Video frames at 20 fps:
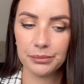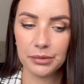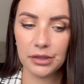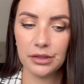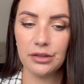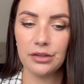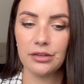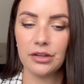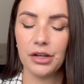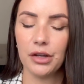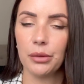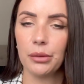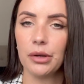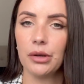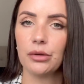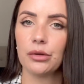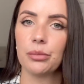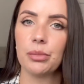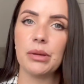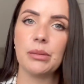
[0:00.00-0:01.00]
because I know a
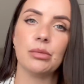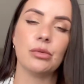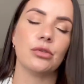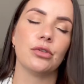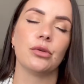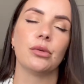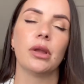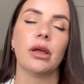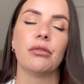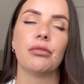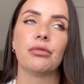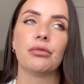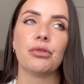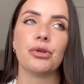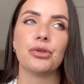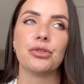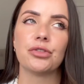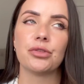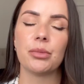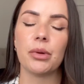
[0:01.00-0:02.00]
lot of people do love
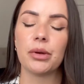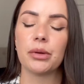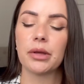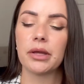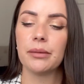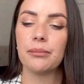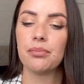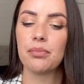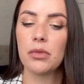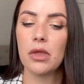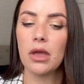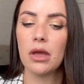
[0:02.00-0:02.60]
Rouge Smokin'.